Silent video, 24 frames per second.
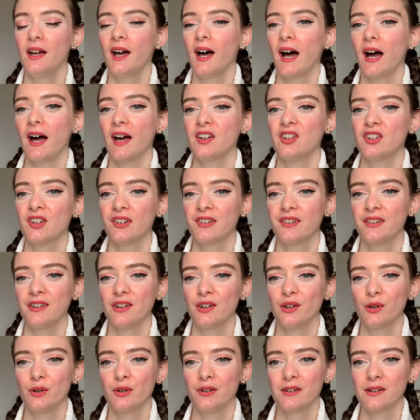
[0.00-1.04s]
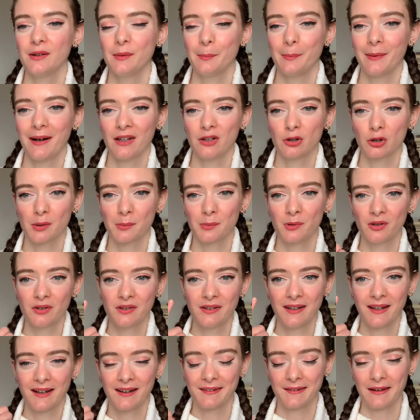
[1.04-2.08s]
I just used my normal
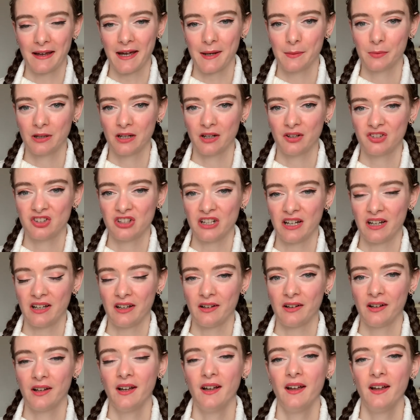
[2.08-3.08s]
NYX eyebrow gel